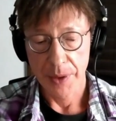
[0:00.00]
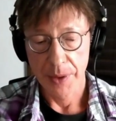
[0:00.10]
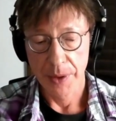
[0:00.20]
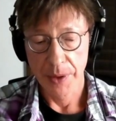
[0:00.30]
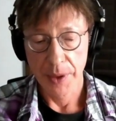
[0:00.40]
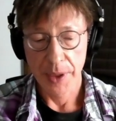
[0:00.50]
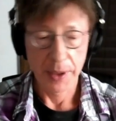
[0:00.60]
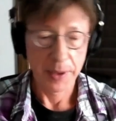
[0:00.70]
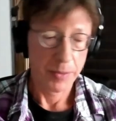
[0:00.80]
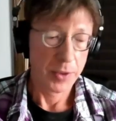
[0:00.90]
look
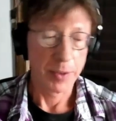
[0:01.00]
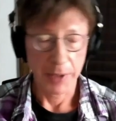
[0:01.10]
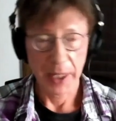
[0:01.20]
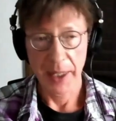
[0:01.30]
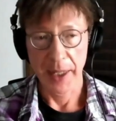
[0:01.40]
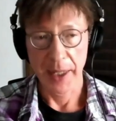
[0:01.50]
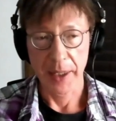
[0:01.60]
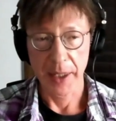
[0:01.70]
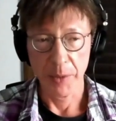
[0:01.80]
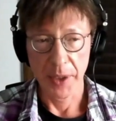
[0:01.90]
look back
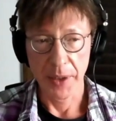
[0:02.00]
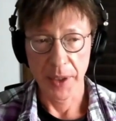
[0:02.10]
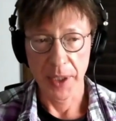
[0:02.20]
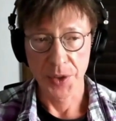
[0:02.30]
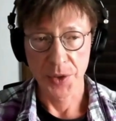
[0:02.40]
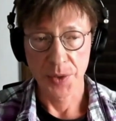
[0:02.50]
i mean it's